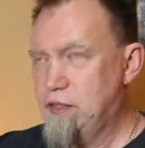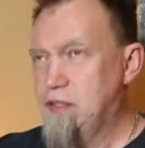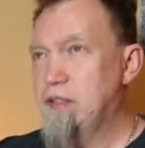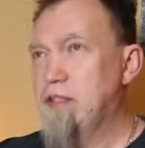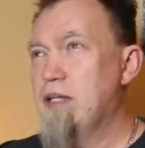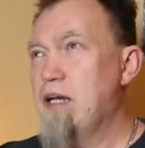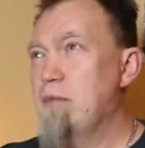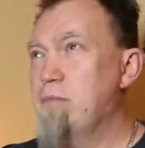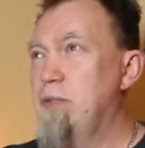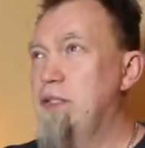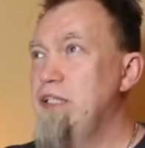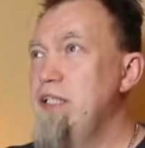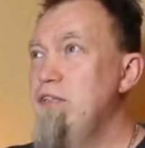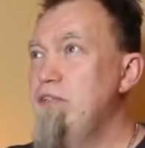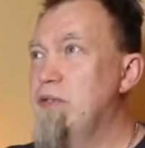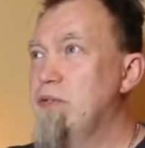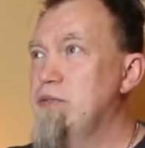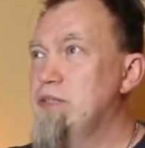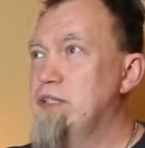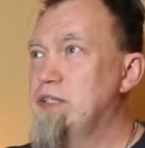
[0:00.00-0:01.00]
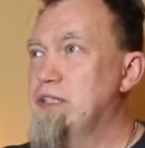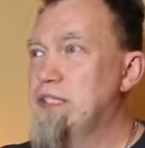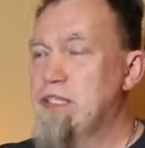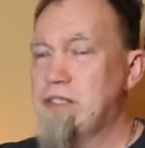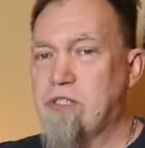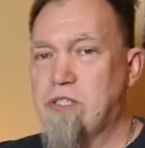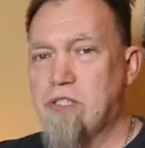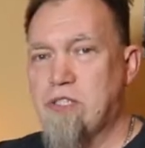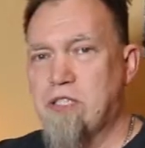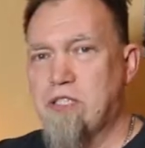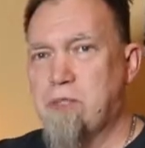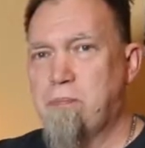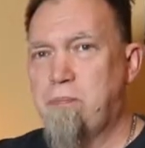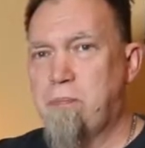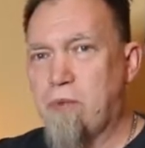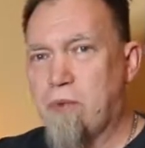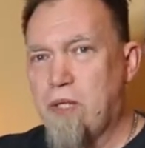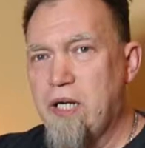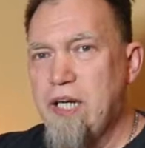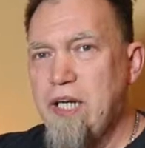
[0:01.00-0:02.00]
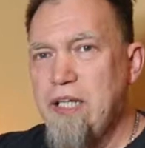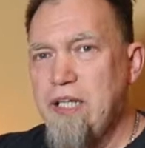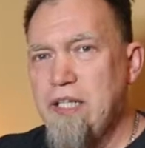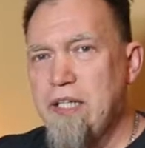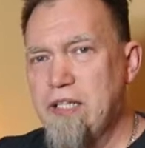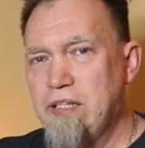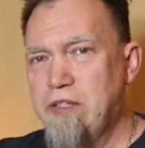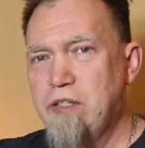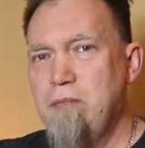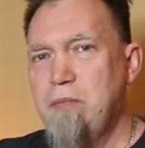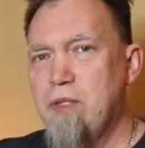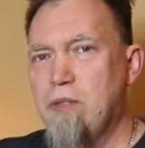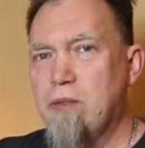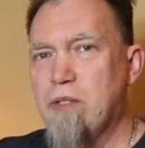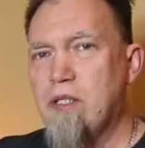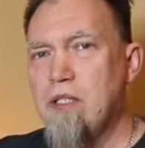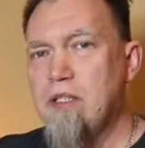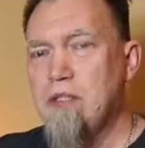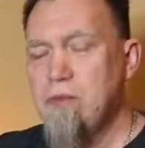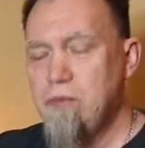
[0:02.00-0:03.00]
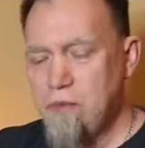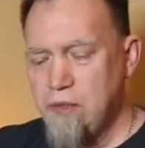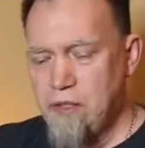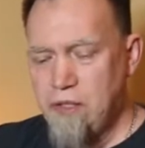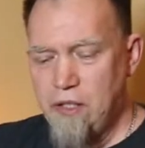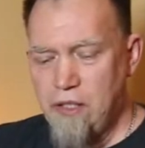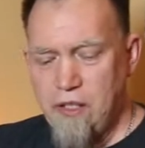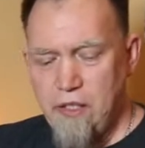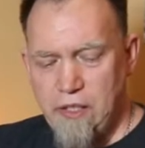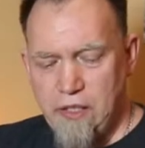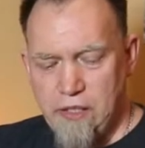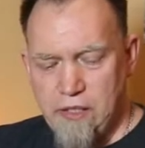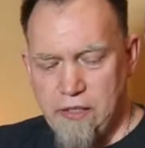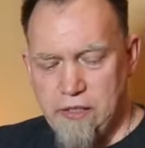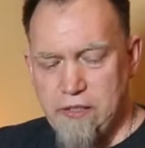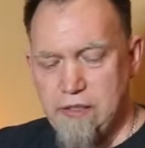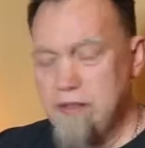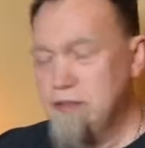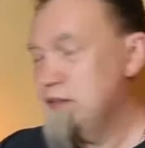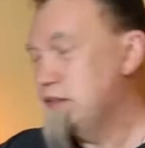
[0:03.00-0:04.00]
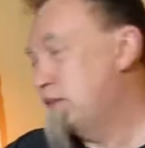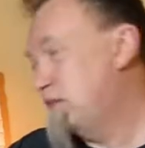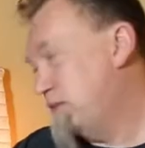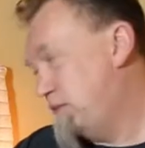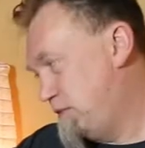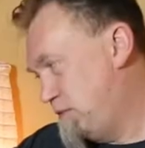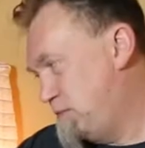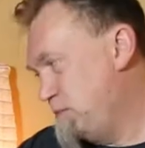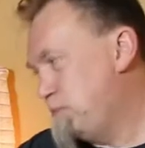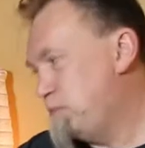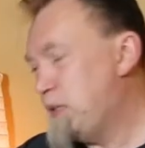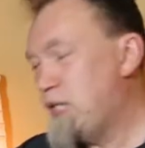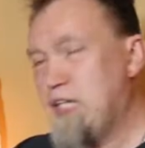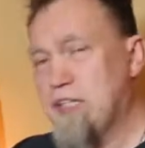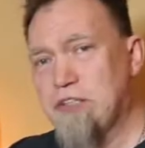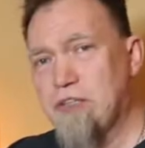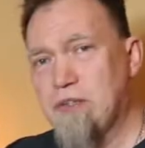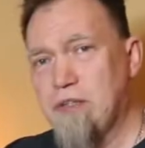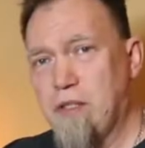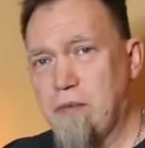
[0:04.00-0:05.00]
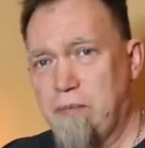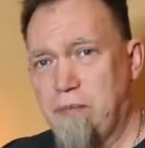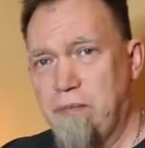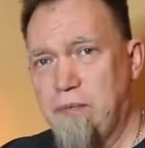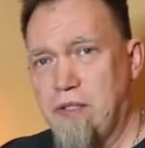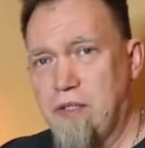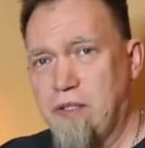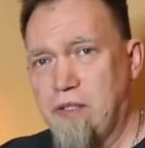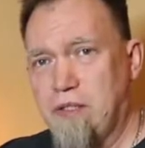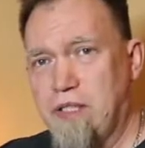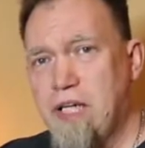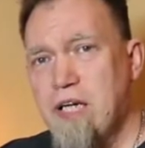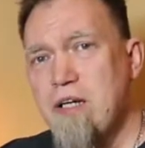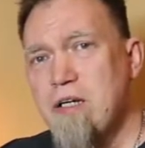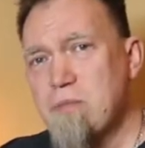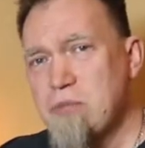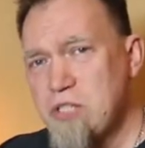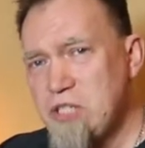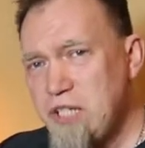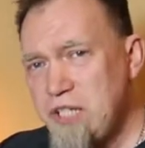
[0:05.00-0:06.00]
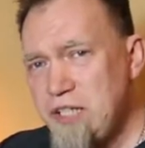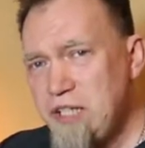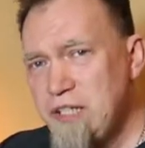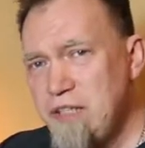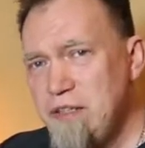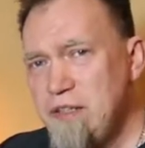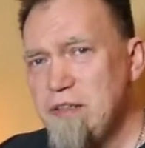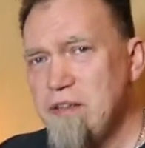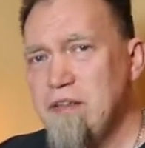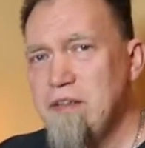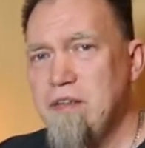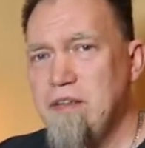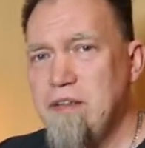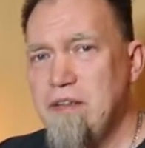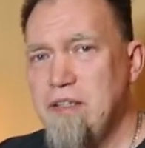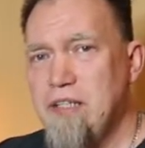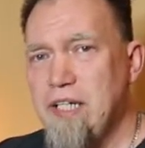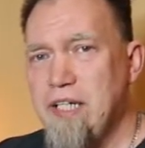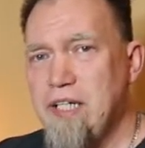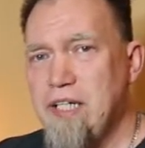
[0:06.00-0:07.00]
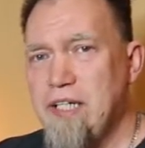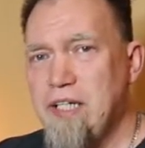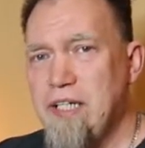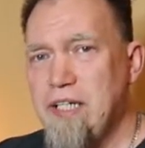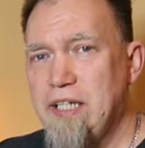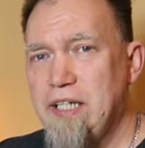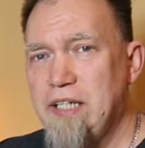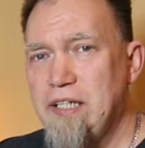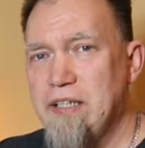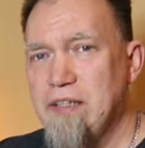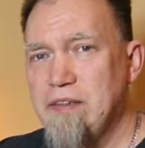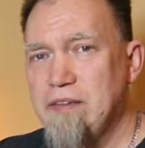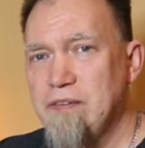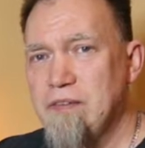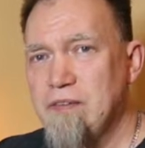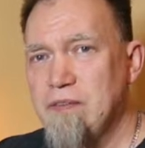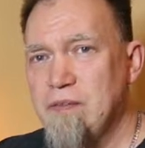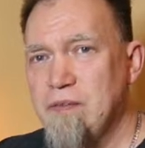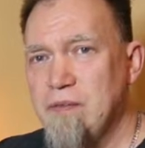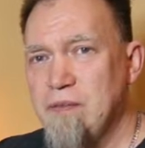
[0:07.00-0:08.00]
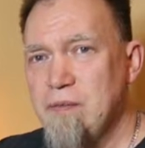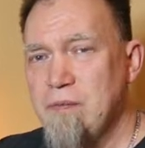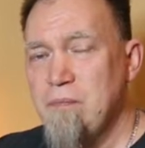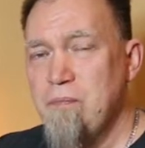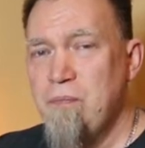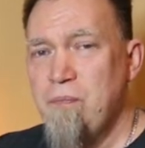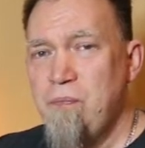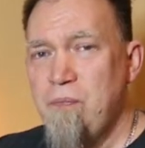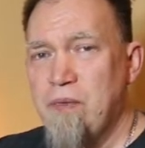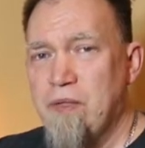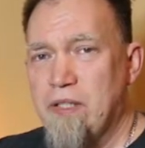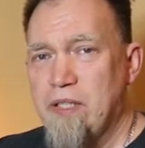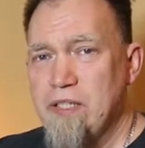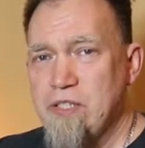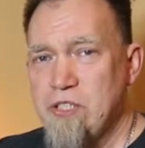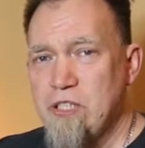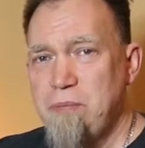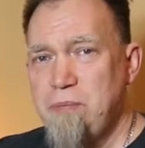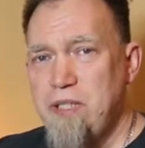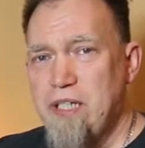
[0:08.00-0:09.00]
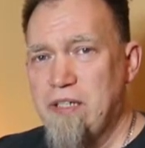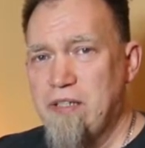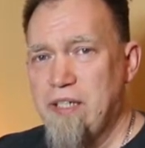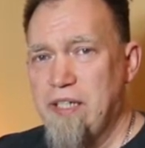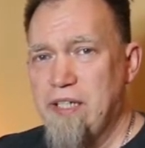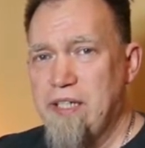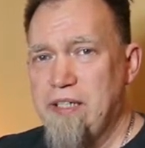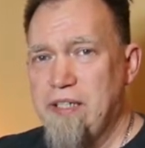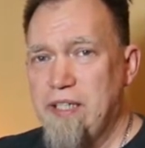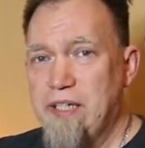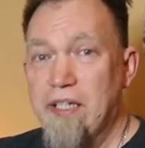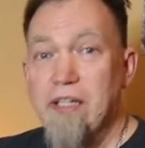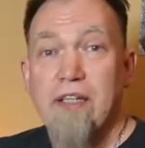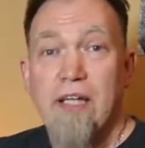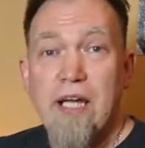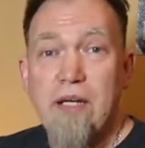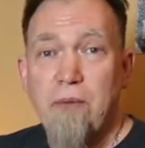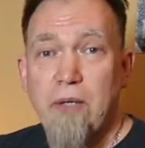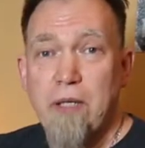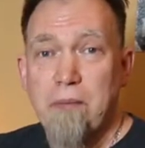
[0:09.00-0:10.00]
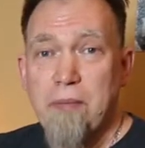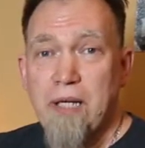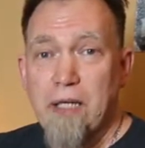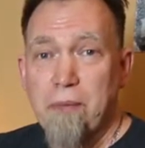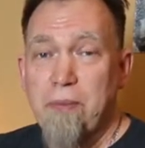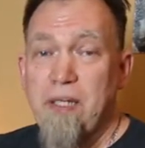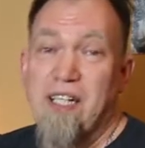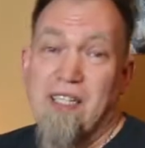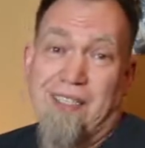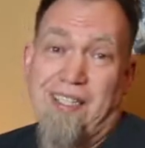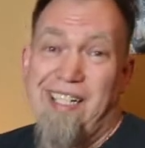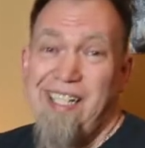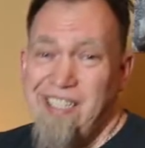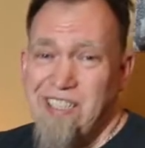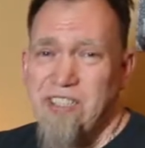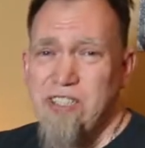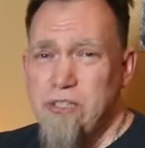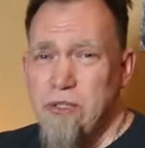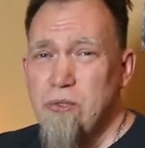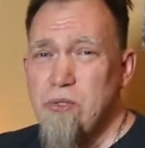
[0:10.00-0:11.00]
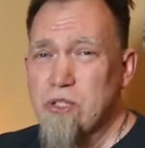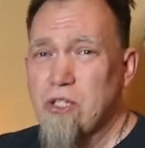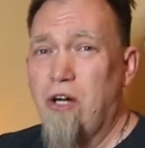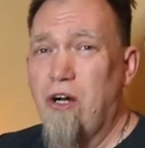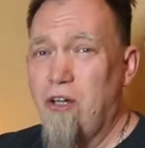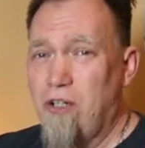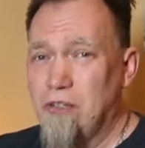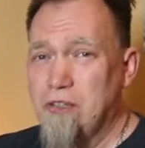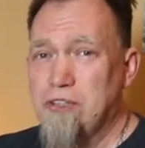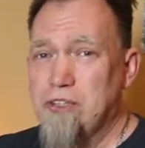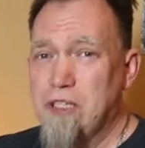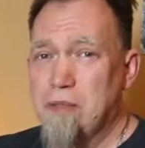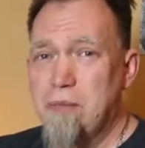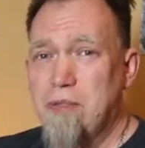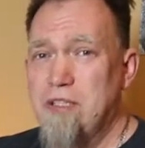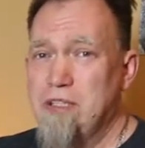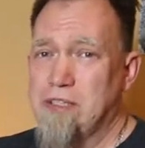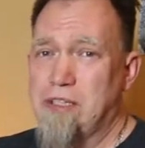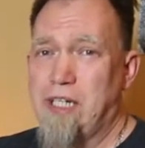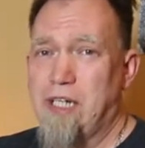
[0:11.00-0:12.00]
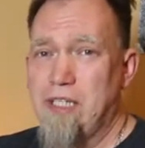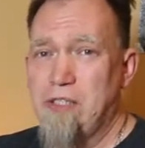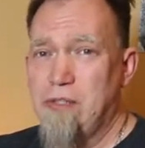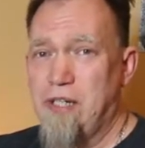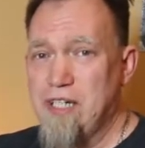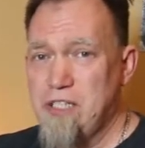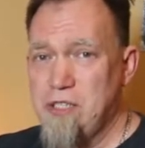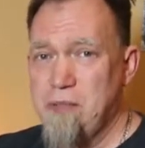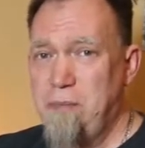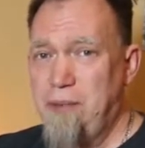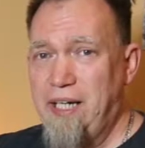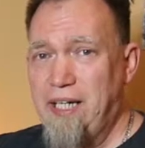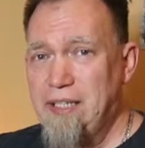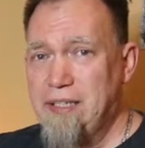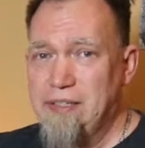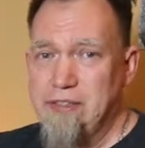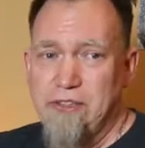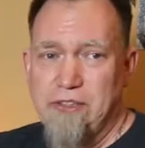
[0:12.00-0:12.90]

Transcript: Uh, I believe it was their spring, I could be wrong, uh, box of uh, uh, Cairn Obsidian. They they shipped out a, a lightweight backpack that I actually used all summer as a hydration pack.